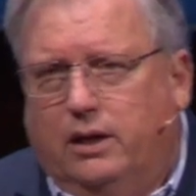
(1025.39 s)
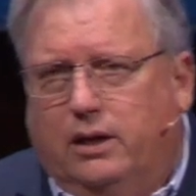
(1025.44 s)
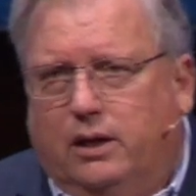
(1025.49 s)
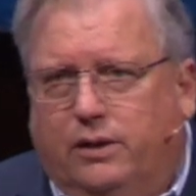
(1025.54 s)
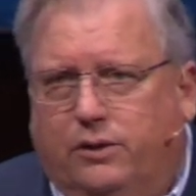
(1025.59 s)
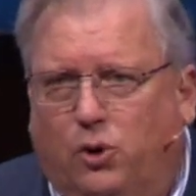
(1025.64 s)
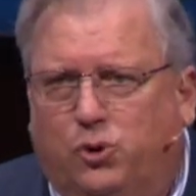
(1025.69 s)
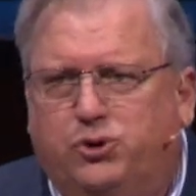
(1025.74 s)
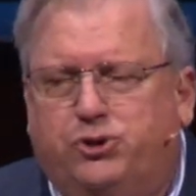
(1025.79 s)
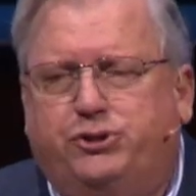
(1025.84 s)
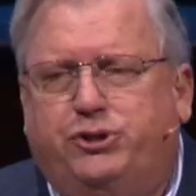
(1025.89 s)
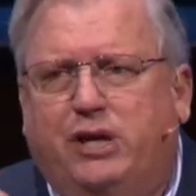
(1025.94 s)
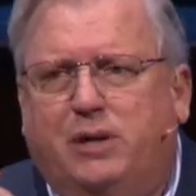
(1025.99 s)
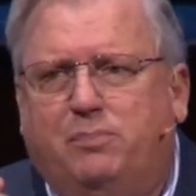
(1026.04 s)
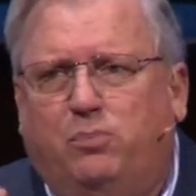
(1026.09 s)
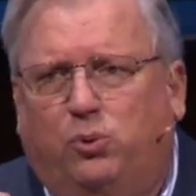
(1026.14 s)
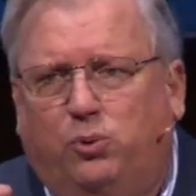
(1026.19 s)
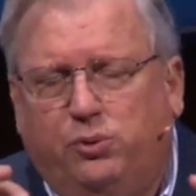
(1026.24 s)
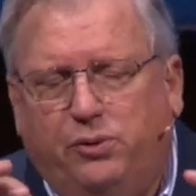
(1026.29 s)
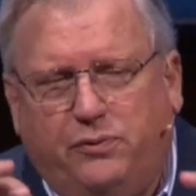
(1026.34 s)
Those
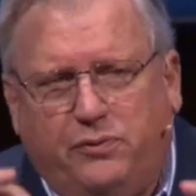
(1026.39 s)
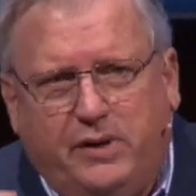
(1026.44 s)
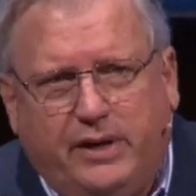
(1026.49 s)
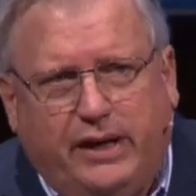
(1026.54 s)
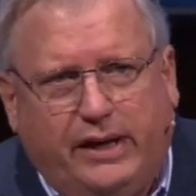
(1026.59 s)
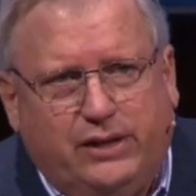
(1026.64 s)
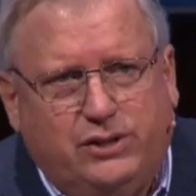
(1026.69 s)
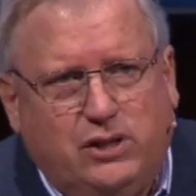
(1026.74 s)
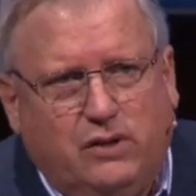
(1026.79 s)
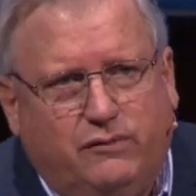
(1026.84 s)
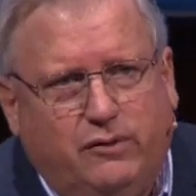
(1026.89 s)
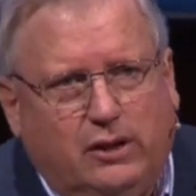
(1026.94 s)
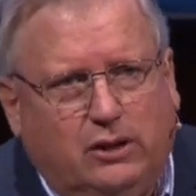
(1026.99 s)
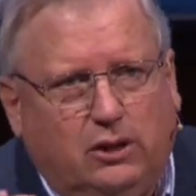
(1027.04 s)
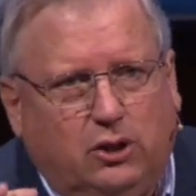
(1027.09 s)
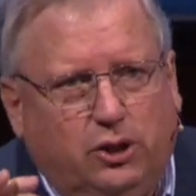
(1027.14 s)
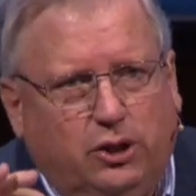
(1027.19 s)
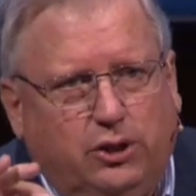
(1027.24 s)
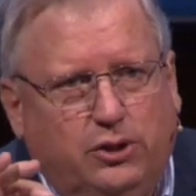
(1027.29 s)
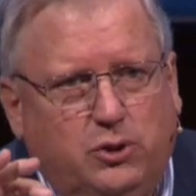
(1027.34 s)
temporal things, if you
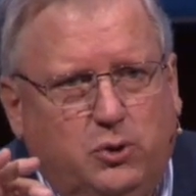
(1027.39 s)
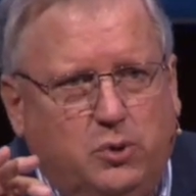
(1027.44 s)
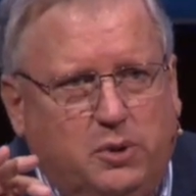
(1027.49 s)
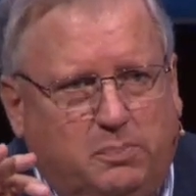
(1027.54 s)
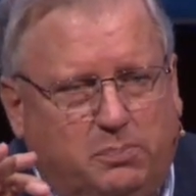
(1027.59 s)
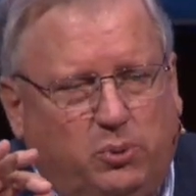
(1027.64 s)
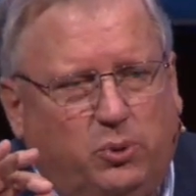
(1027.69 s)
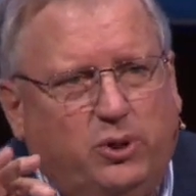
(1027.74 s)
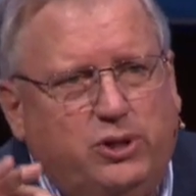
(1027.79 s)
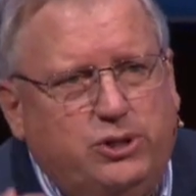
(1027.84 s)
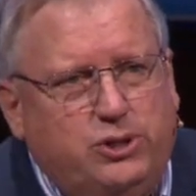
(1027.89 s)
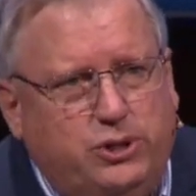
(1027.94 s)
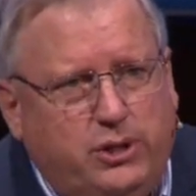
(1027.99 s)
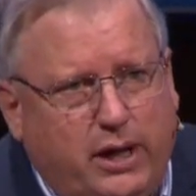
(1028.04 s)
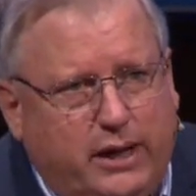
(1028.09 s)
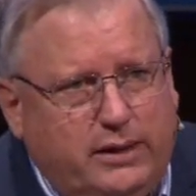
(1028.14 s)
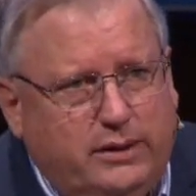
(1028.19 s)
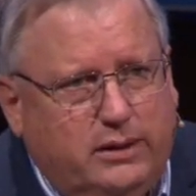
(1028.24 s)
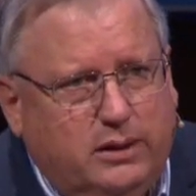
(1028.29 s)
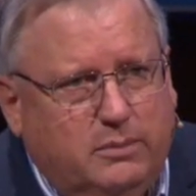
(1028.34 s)
learn to
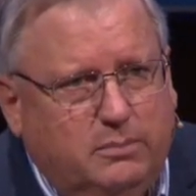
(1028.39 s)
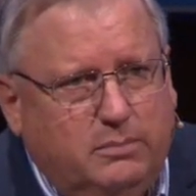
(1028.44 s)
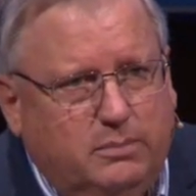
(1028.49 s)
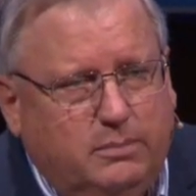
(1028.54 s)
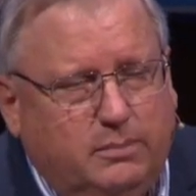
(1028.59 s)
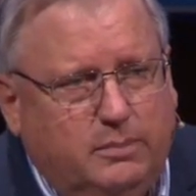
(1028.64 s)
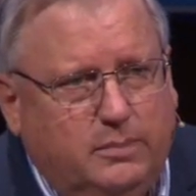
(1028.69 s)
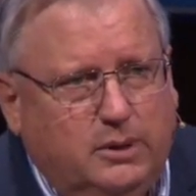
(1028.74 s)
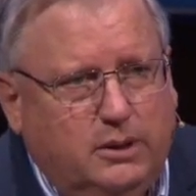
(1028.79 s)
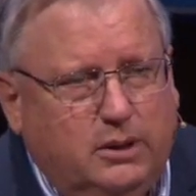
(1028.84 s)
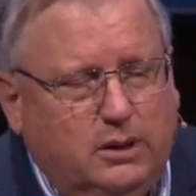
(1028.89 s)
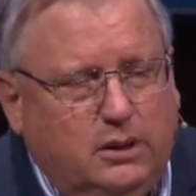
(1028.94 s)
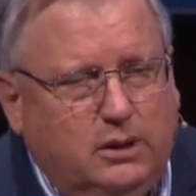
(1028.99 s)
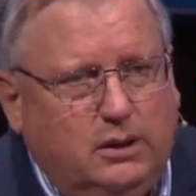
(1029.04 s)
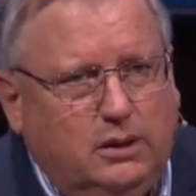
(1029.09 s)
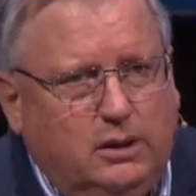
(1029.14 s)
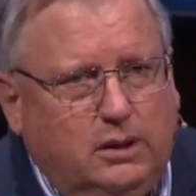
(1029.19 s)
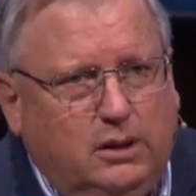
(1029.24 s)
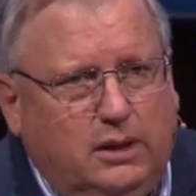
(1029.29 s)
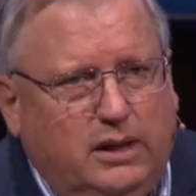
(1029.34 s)
appreciate them
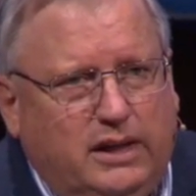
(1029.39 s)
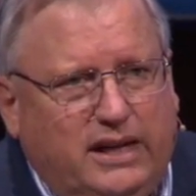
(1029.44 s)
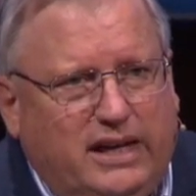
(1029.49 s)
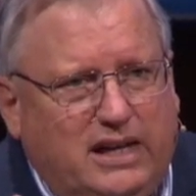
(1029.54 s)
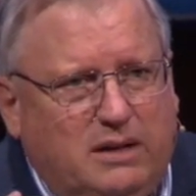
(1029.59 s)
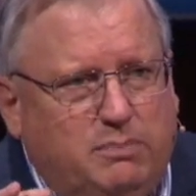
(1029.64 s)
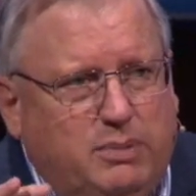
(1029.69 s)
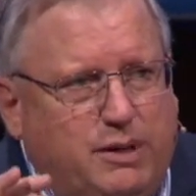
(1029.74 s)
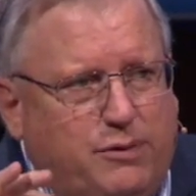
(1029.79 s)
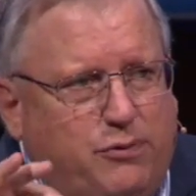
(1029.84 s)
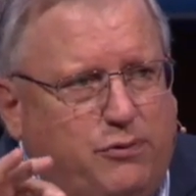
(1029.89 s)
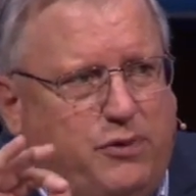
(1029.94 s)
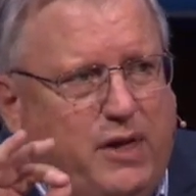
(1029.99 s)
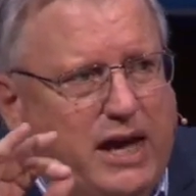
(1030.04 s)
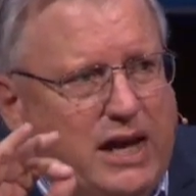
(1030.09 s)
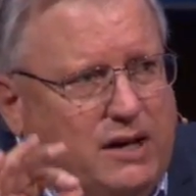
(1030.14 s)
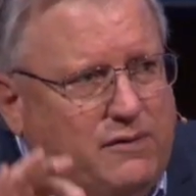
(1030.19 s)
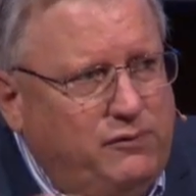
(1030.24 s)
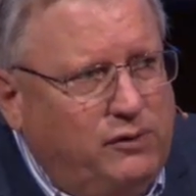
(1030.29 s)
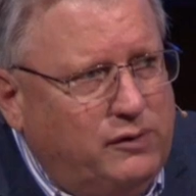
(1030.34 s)
and be
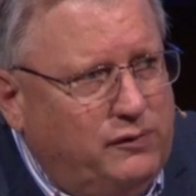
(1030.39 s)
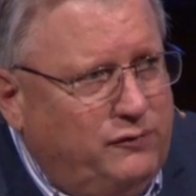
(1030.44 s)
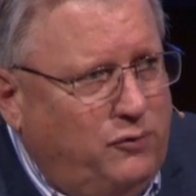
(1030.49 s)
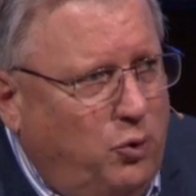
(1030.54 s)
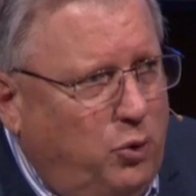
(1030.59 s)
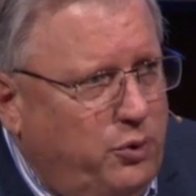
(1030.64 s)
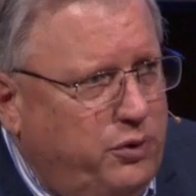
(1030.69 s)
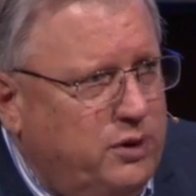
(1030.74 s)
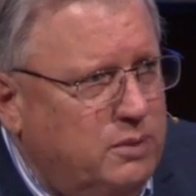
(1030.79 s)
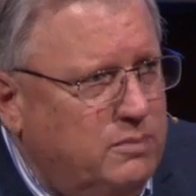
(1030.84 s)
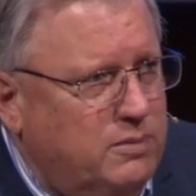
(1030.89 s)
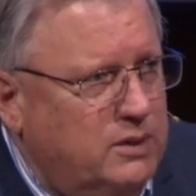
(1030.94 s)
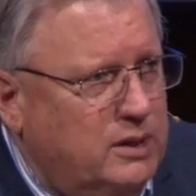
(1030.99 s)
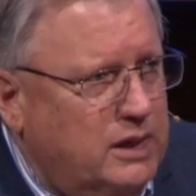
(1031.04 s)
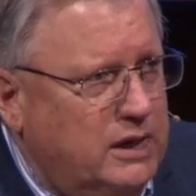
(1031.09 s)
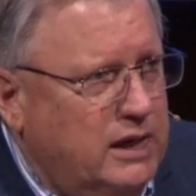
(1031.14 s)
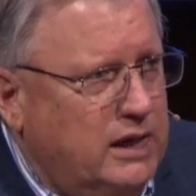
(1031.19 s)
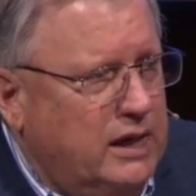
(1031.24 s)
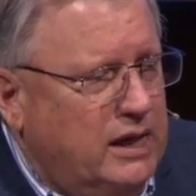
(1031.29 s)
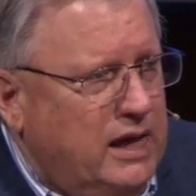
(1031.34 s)
thankful for them
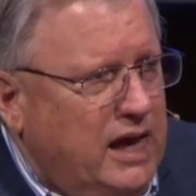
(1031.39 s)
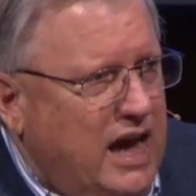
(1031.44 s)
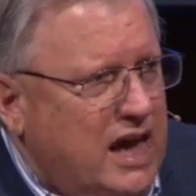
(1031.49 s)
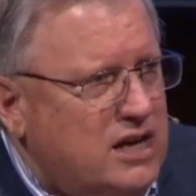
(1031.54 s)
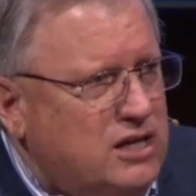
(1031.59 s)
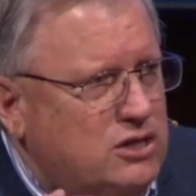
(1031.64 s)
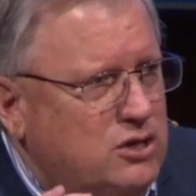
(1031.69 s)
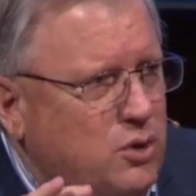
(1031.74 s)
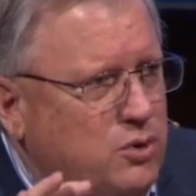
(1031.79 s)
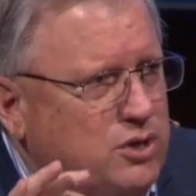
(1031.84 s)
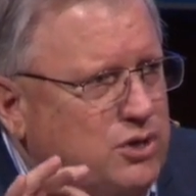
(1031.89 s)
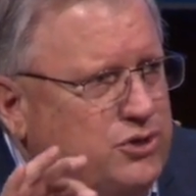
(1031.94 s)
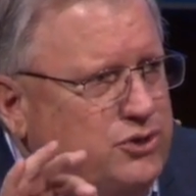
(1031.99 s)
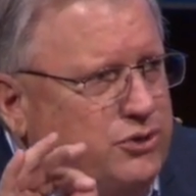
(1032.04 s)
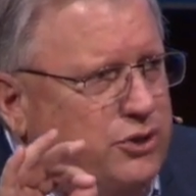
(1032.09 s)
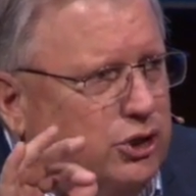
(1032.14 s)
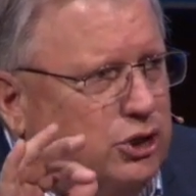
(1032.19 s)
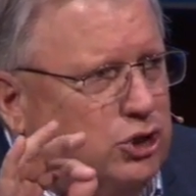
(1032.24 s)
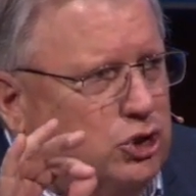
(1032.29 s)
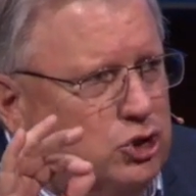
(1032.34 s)
and notice
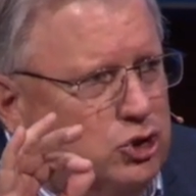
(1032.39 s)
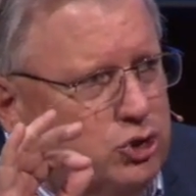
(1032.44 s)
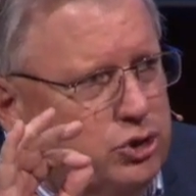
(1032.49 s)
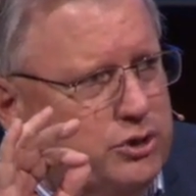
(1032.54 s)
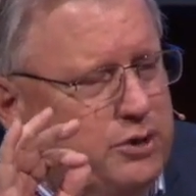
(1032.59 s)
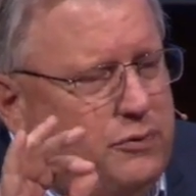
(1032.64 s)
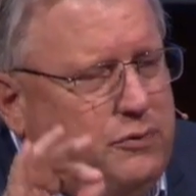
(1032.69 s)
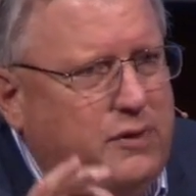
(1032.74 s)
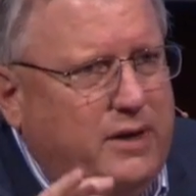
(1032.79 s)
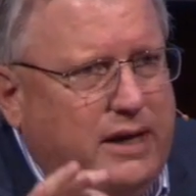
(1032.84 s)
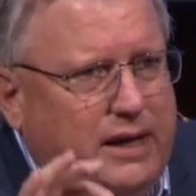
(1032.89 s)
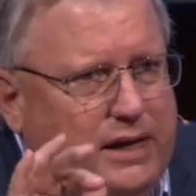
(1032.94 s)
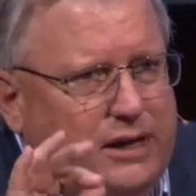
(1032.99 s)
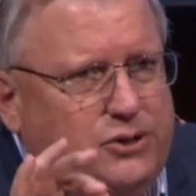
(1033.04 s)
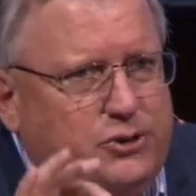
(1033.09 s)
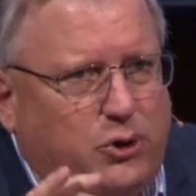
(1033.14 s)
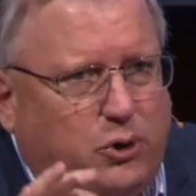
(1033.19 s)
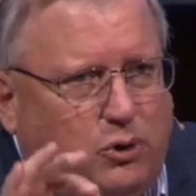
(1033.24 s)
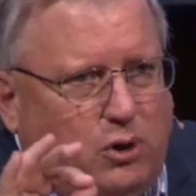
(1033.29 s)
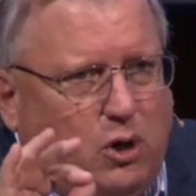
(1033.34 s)
the good things
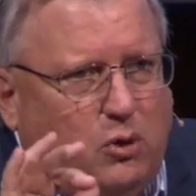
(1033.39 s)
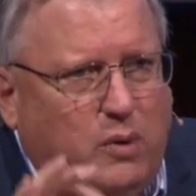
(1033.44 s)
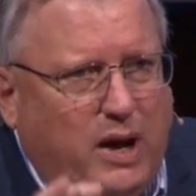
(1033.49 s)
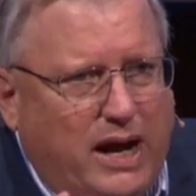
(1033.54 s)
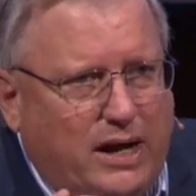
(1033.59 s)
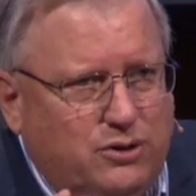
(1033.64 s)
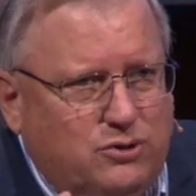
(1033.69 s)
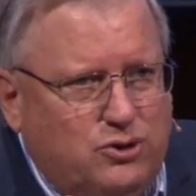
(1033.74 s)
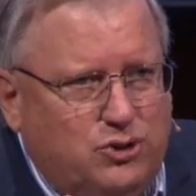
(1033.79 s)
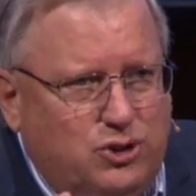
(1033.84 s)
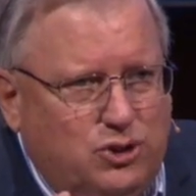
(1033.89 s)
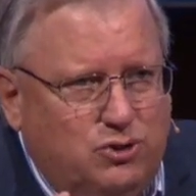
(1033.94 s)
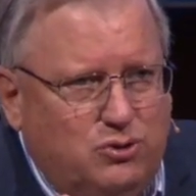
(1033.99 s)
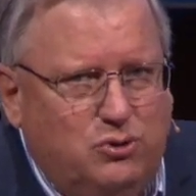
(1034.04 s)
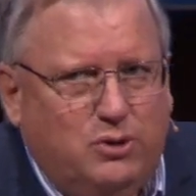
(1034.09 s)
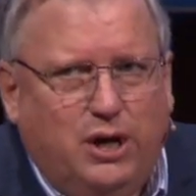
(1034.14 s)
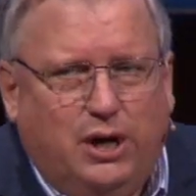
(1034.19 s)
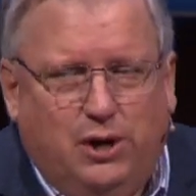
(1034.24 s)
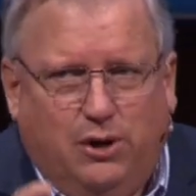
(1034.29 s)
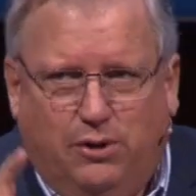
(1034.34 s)
that are around
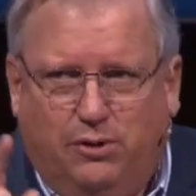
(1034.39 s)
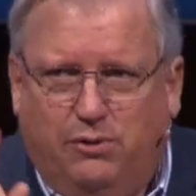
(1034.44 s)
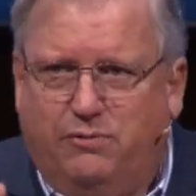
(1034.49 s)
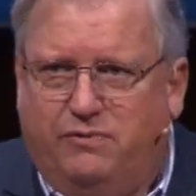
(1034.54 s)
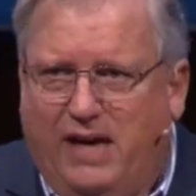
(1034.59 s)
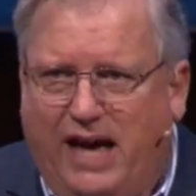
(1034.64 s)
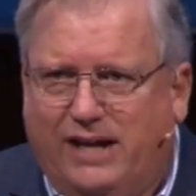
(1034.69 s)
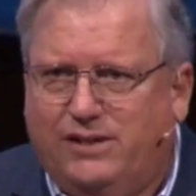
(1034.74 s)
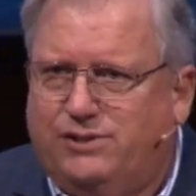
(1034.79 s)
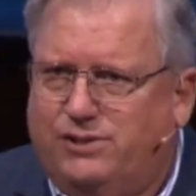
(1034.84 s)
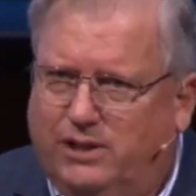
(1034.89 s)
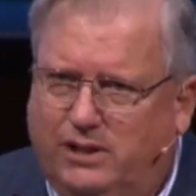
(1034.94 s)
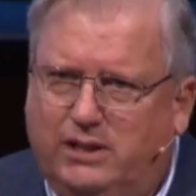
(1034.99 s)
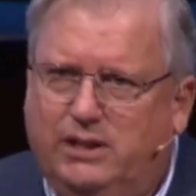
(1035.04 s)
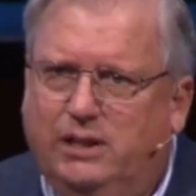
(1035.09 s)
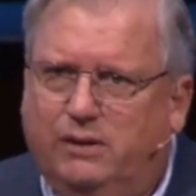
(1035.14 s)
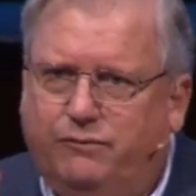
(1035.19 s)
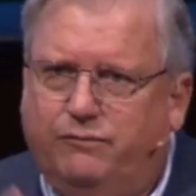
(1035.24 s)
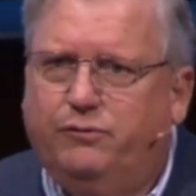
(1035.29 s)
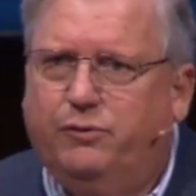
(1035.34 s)
you, that's a
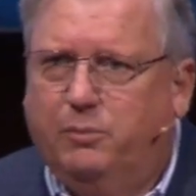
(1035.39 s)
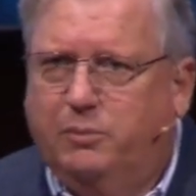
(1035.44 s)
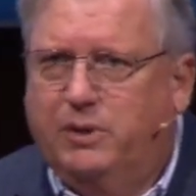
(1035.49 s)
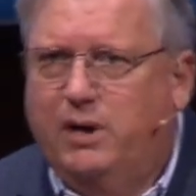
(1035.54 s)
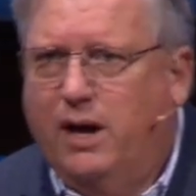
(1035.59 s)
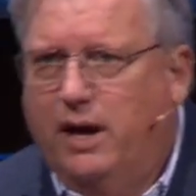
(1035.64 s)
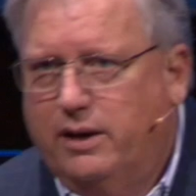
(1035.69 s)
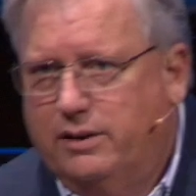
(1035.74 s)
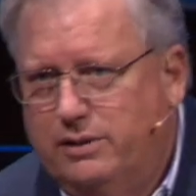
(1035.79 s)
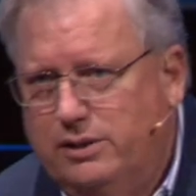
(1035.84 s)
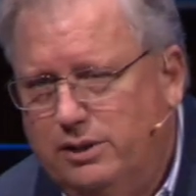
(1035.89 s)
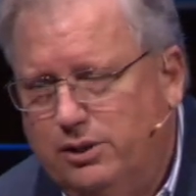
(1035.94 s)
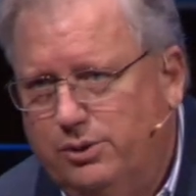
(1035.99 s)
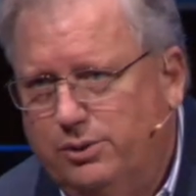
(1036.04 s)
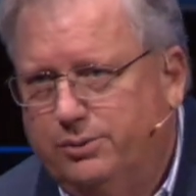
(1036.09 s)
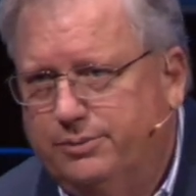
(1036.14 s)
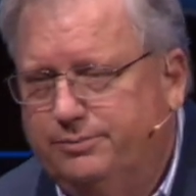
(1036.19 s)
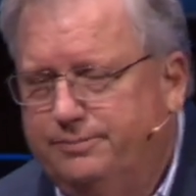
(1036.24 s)
gift from God to you.